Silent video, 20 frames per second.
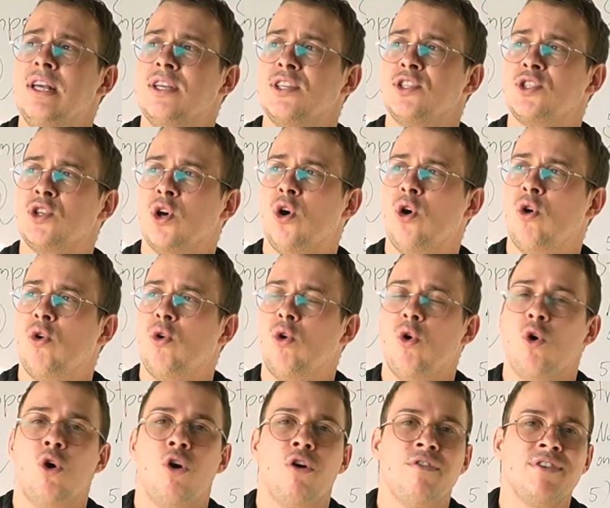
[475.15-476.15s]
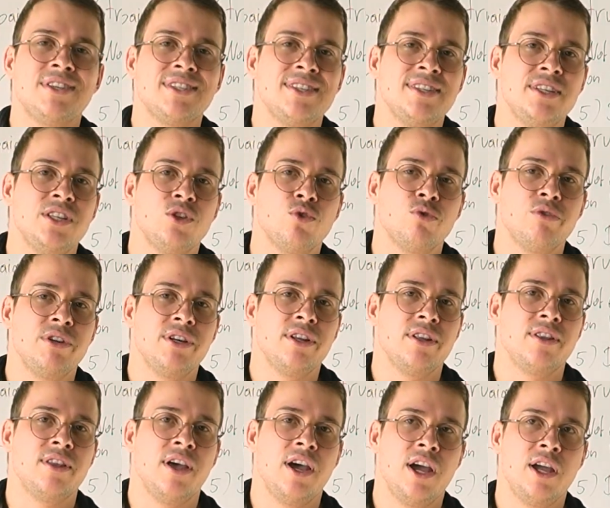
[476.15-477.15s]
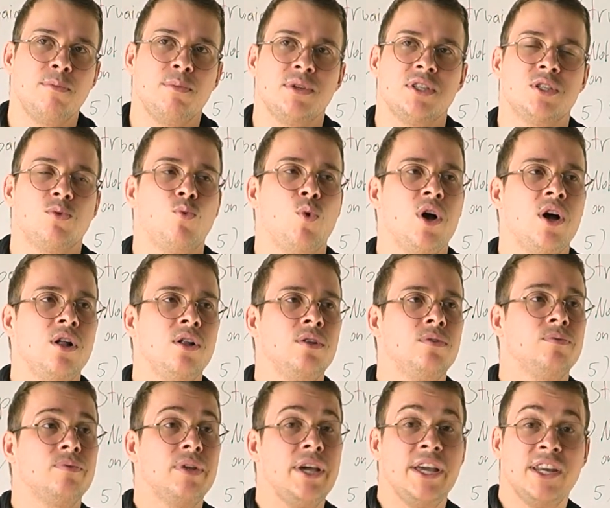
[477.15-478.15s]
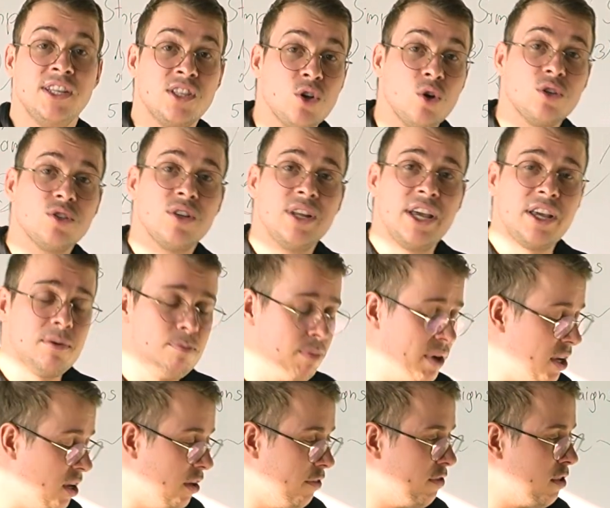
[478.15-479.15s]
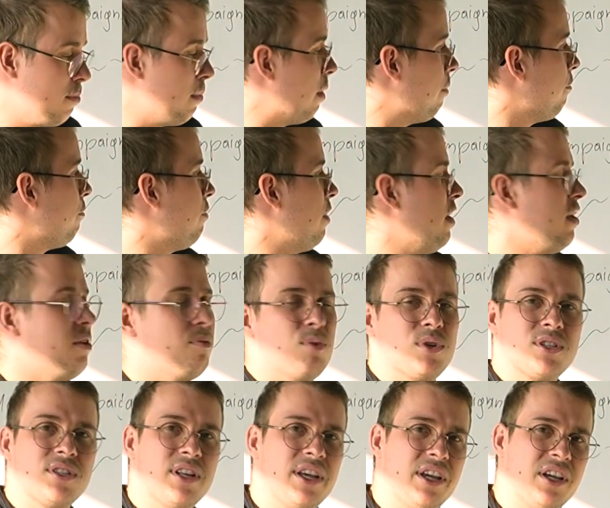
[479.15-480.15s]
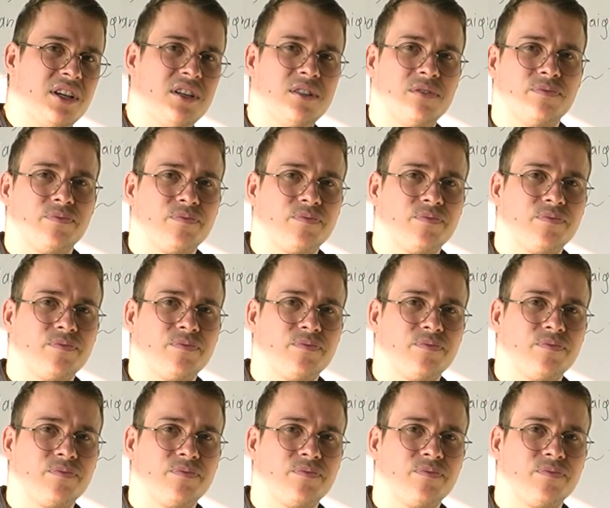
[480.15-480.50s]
So obviously during the time as well, and it's also like middle of the month, right? It was like